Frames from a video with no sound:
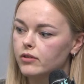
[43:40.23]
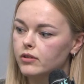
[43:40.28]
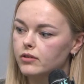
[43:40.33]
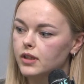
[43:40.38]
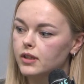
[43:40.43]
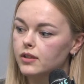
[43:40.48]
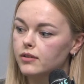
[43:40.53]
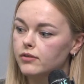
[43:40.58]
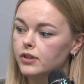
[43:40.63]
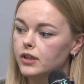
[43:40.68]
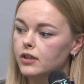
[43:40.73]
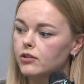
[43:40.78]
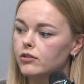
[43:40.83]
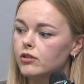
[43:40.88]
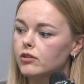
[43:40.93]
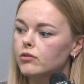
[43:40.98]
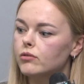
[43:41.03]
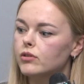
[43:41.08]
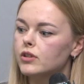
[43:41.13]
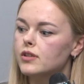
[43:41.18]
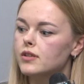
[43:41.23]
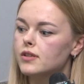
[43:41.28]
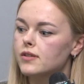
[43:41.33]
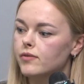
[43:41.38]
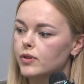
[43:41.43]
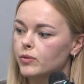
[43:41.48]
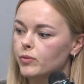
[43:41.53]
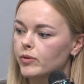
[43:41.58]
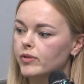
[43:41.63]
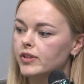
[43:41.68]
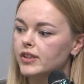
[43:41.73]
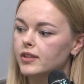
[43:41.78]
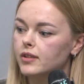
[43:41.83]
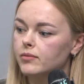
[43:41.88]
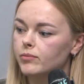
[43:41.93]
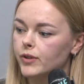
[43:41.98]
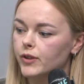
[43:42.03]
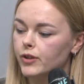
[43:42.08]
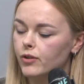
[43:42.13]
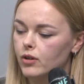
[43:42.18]
It's set forth in the
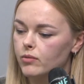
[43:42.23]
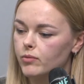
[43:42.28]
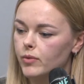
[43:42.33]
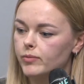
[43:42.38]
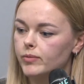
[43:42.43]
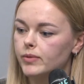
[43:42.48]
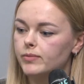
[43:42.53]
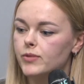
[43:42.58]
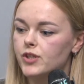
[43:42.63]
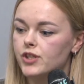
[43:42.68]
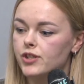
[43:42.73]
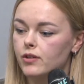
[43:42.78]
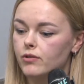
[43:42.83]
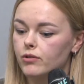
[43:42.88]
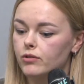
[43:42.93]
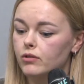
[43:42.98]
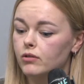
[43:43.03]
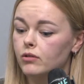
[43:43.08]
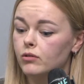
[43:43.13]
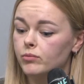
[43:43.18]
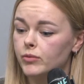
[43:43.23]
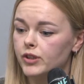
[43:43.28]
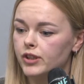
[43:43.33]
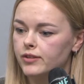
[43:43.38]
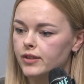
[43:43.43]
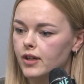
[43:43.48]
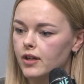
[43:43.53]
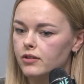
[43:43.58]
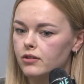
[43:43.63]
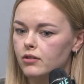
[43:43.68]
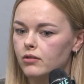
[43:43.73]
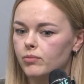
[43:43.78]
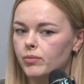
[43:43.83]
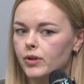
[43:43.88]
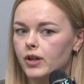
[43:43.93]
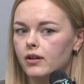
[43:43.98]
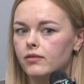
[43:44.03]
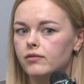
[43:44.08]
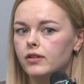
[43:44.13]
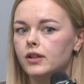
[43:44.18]
international humanitarian law, and it
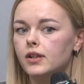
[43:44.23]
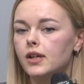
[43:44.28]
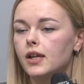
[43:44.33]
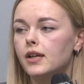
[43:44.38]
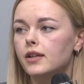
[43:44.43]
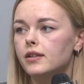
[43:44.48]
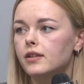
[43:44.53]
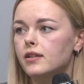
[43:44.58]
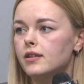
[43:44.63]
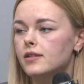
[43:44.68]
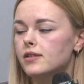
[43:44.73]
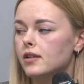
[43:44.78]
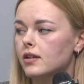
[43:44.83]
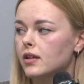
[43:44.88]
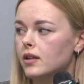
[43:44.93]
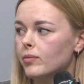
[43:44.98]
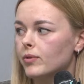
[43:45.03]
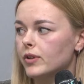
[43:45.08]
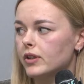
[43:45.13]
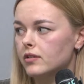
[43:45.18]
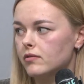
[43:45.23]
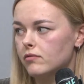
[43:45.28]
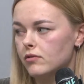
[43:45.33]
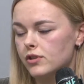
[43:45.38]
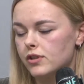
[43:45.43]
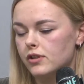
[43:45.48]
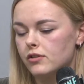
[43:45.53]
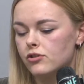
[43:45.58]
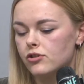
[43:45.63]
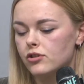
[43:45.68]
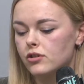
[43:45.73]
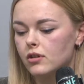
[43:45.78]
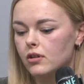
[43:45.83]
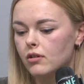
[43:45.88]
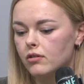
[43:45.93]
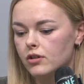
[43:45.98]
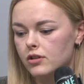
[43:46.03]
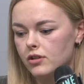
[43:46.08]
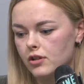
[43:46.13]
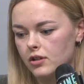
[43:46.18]
correlates with other
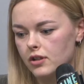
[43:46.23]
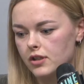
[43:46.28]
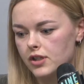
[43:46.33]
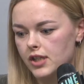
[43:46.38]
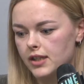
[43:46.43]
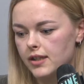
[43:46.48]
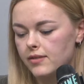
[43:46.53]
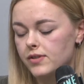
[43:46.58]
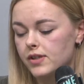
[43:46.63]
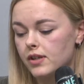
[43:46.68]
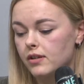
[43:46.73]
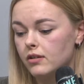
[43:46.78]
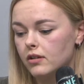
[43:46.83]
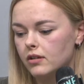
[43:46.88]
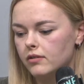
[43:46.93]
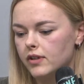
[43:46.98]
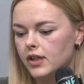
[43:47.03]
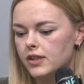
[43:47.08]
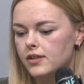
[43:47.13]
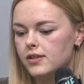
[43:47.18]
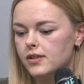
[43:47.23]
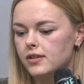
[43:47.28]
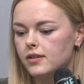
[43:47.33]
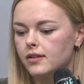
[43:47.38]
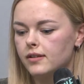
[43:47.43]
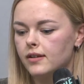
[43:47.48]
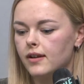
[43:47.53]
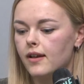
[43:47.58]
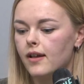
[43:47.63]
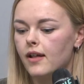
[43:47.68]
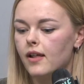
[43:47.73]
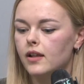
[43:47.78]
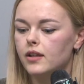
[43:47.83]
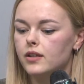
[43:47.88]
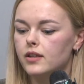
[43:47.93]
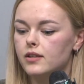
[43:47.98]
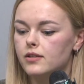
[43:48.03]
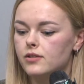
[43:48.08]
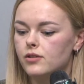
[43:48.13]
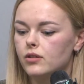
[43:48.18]
provisions of international humanitarian
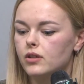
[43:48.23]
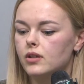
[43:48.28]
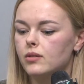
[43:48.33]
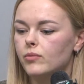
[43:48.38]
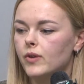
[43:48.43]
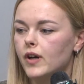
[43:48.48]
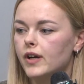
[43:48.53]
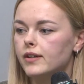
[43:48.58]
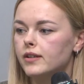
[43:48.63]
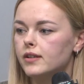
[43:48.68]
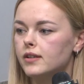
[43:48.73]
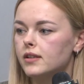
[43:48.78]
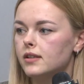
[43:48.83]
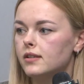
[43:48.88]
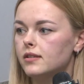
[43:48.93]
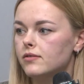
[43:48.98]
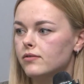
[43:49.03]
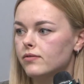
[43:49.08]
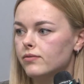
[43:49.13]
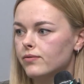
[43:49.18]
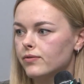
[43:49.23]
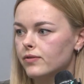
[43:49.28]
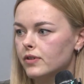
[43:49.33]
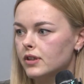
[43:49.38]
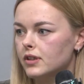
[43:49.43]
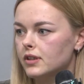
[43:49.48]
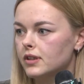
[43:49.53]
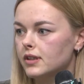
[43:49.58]
law that